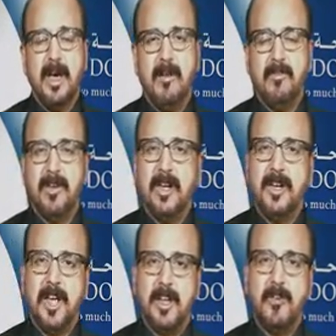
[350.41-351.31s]
Now,
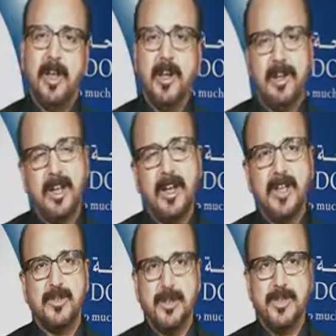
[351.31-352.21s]
territorial
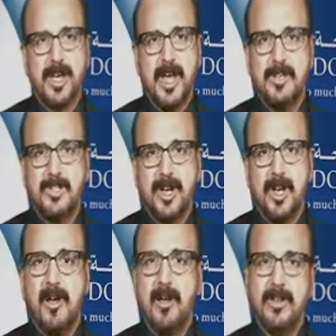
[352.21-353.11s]
integrity has been
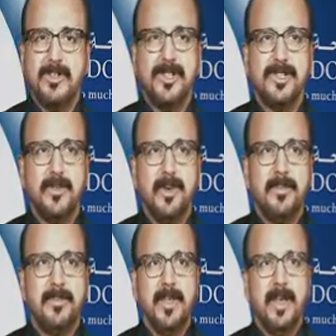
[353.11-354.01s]
challenged according to
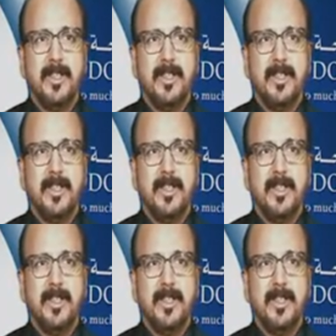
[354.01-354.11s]
G7.